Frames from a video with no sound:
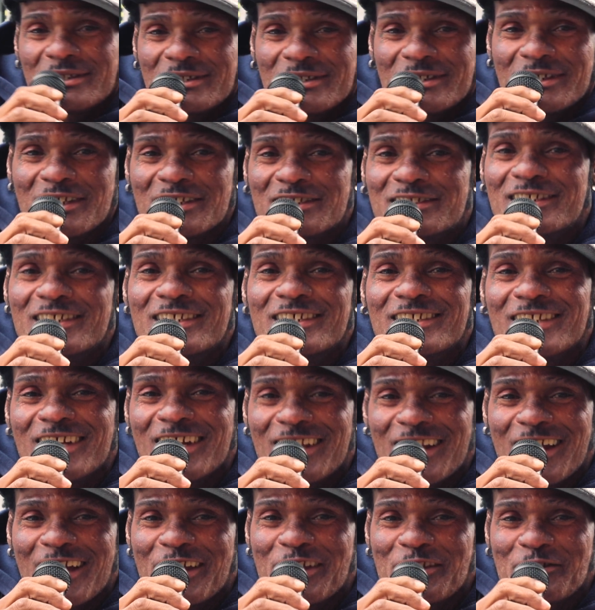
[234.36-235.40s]
You see in
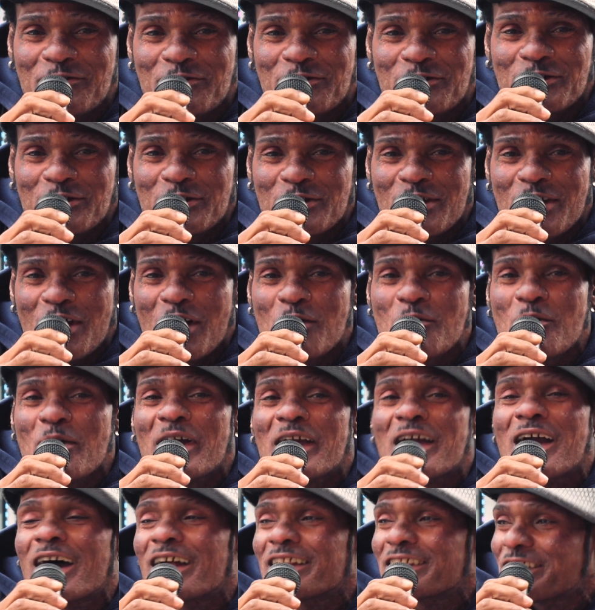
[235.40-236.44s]
a life, and
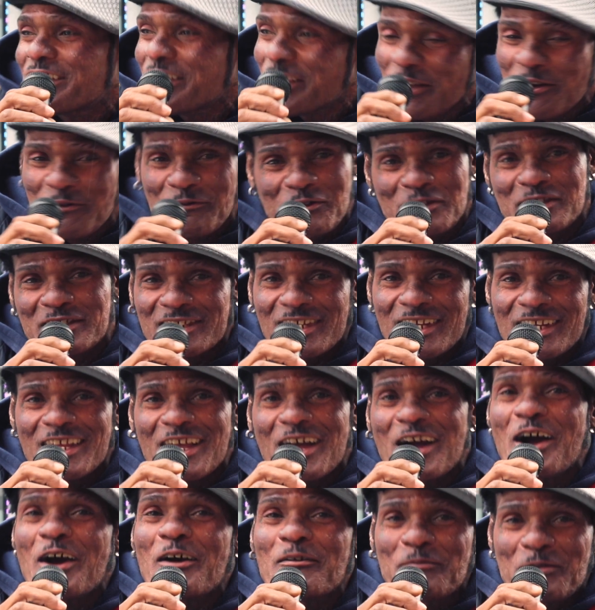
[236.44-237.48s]
what God gave for say,
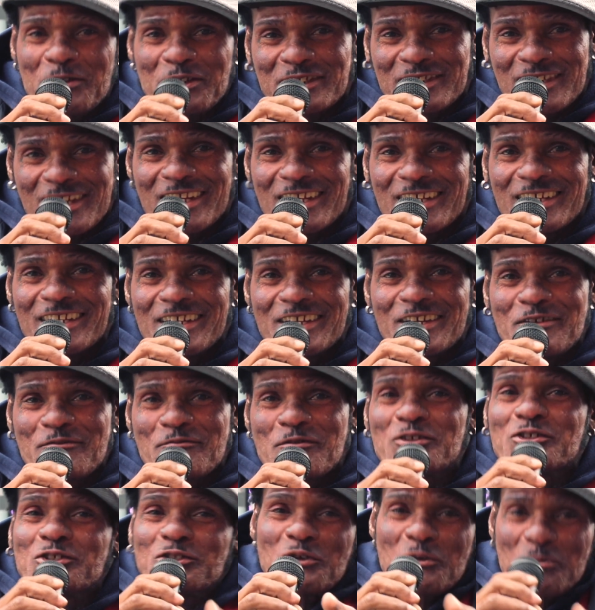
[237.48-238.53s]
you have to say,
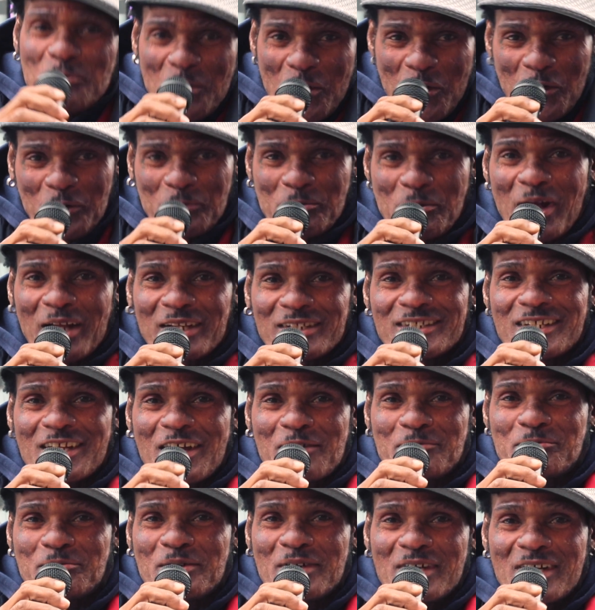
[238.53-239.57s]
for should be out on
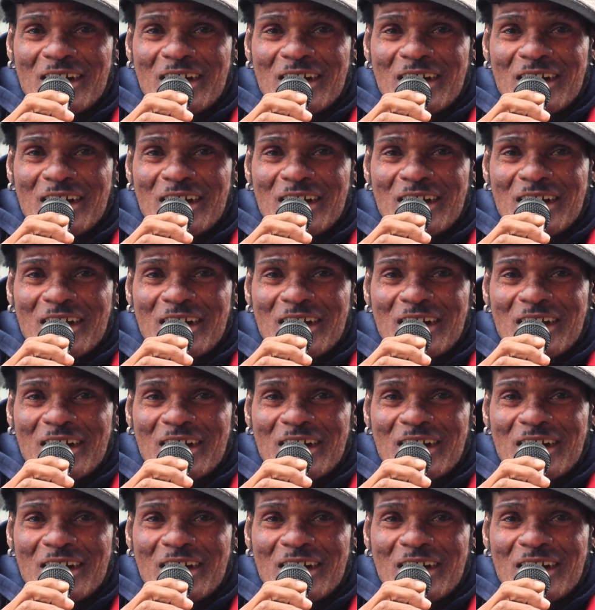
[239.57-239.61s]
top.